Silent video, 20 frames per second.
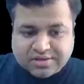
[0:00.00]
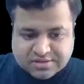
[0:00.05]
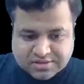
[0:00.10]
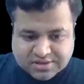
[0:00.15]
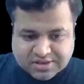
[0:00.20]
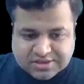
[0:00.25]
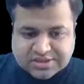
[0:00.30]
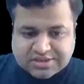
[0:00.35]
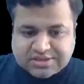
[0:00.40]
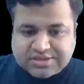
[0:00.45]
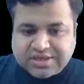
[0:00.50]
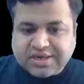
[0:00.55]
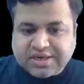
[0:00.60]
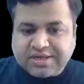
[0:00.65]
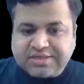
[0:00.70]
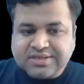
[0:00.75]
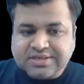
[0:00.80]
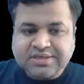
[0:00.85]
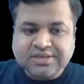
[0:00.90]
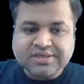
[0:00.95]
This is
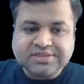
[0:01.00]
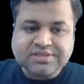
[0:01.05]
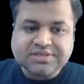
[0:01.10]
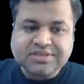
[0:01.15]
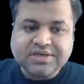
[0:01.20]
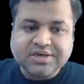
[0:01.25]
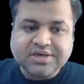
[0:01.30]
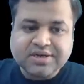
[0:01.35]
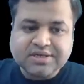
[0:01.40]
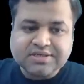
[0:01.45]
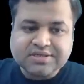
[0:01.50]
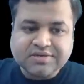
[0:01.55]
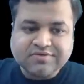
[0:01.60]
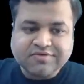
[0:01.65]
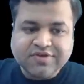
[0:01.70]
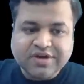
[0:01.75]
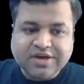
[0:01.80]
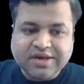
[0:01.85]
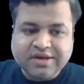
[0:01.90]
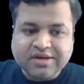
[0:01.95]
decreasing.
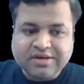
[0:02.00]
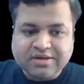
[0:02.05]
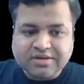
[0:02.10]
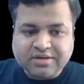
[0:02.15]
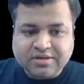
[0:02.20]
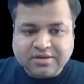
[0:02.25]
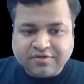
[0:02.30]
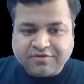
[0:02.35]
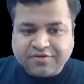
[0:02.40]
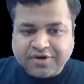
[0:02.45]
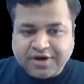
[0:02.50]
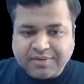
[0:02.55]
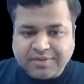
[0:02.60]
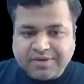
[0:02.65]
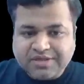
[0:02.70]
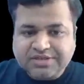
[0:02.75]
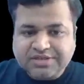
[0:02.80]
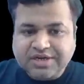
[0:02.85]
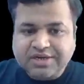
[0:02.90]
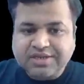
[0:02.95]
We can
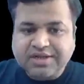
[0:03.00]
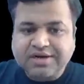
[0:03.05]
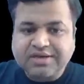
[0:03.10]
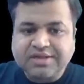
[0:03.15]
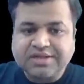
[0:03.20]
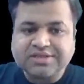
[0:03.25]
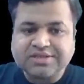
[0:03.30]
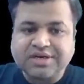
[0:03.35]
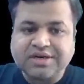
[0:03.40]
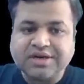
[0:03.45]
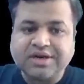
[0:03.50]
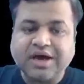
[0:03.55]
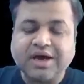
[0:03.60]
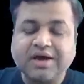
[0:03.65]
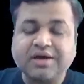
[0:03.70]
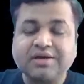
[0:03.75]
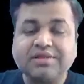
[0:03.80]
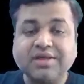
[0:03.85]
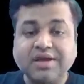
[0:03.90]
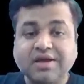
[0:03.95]
comfortably say that this
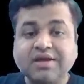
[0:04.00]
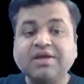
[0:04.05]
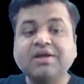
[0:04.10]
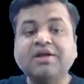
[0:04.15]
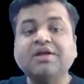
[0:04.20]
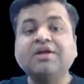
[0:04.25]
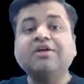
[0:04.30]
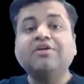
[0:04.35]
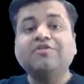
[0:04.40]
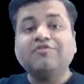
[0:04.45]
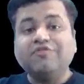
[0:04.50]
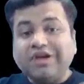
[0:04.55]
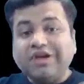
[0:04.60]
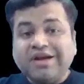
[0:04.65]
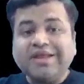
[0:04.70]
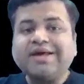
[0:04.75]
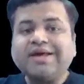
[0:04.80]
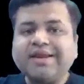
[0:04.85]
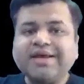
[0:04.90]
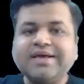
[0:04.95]
entire thing will
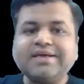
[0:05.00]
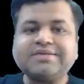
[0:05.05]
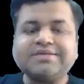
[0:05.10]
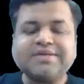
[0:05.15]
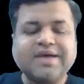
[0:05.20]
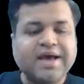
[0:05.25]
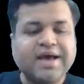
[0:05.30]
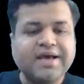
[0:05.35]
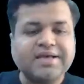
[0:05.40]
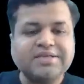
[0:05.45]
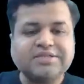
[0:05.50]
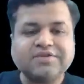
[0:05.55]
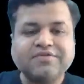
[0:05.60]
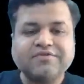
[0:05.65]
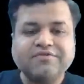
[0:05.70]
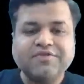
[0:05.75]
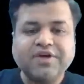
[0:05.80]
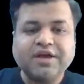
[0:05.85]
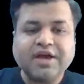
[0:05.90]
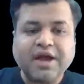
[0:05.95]
decrease as
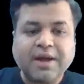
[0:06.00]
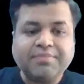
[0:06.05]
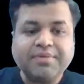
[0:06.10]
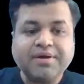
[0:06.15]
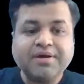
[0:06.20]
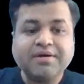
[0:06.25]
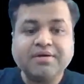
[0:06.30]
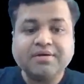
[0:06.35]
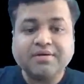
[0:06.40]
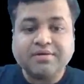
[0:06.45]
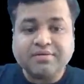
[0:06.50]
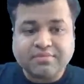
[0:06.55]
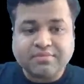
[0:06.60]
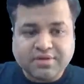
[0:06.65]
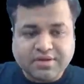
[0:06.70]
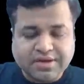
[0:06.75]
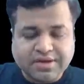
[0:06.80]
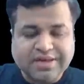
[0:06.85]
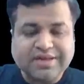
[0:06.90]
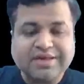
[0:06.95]
we kept
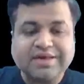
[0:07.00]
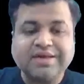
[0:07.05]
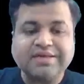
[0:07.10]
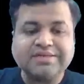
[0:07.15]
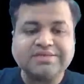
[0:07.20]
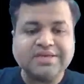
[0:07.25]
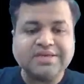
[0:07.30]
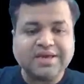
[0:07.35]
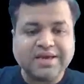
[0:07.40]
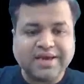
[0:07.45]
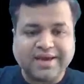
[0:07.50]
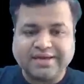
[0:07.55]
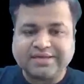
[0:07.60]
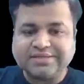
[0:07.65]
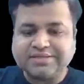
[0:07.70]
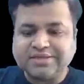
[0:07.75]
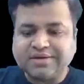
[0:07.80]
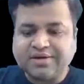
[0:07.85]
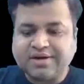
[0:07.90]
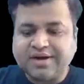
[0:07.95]
increasing x,
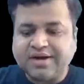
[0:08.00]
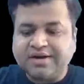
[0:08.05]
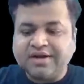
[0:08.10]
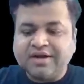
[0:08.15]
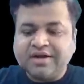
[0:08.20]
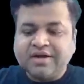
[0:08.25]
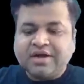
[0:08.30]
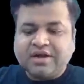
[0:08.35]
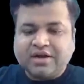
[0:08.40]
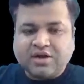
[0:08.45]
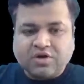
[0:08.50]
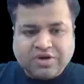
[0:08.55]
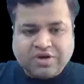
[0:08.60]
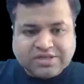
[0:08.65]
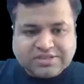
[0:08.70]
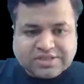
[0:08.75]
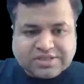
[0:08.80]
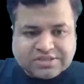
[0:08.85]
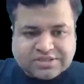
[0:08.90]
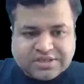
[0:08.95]
right? Now
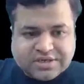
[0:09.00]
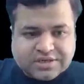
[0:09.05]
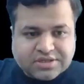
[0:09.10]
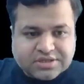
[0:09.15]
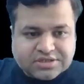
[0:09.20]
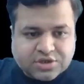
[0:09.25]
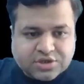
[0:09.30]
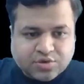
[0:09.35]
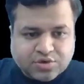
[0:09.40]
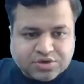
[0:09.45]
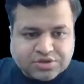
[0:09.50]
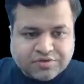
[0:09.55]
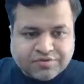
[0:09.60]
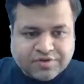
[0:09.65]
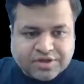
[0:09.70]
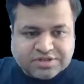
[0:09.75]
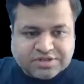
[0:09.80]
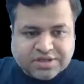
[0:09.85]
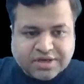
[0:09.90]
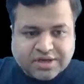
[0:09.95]
let's consider this equation
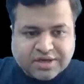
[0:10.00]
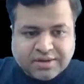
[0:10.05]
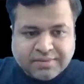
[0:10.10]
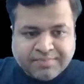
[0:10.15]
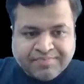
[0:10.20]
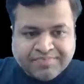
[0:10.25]
once again.